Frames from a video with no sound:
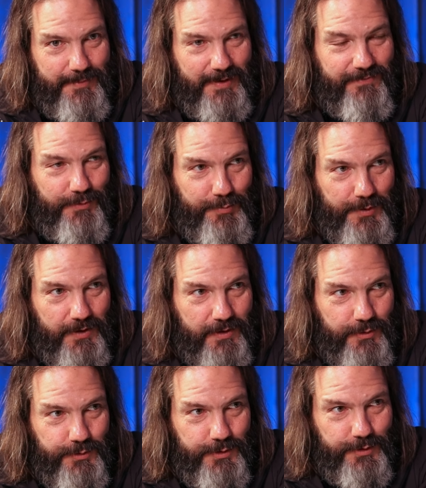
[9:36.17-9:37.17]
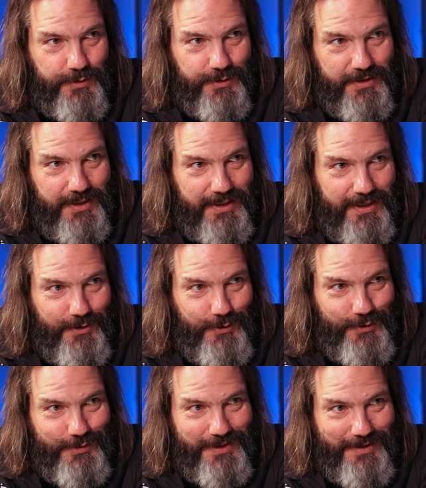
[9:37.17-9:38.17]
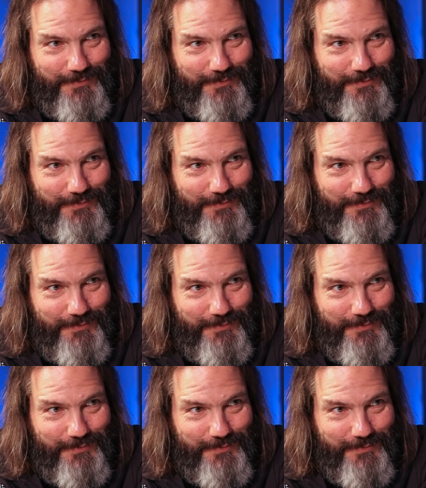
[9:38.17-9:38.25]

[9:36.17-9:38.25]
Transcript: my football coach used to say that all the time.